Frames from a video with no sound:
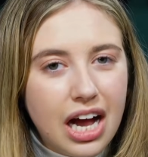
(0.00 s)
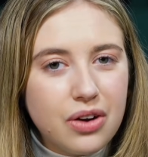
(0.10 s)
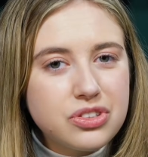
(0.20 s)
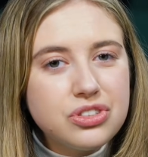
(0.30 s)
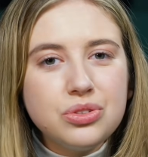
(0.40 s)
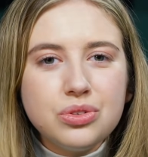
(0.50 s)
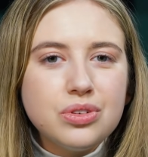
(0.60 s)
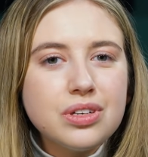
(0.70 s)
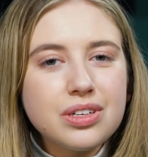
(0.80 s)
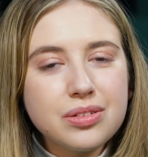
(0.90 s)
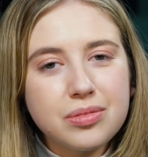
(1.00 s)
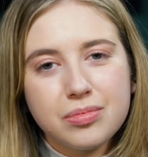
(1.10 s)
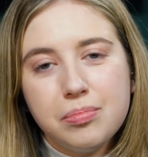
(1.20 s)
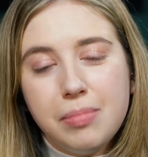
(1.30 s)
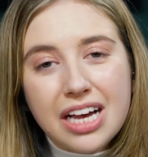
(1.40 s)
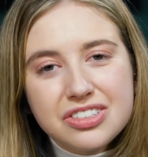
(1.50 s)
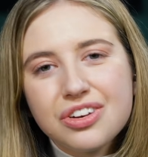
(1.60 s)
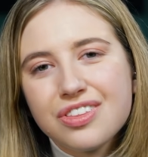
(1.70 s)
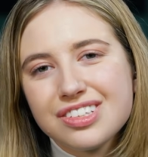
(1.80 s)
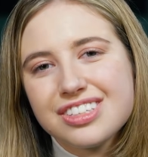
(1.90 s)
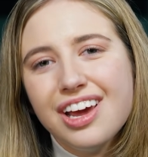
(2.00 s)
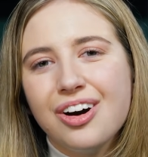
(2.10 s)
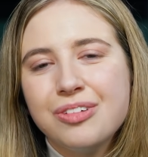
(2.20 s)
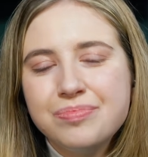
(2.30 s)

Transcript: how to master the scale.